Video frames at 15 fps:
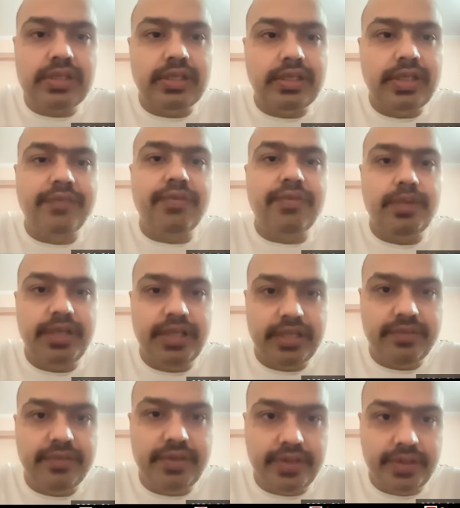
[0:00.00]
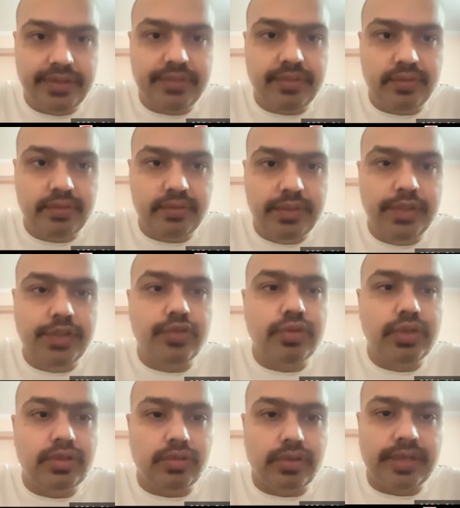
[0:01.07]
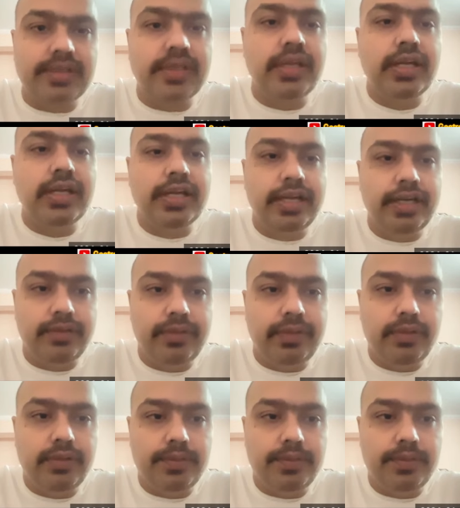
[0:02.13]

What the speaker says: in diaphragmatic eventration into the thorax. It will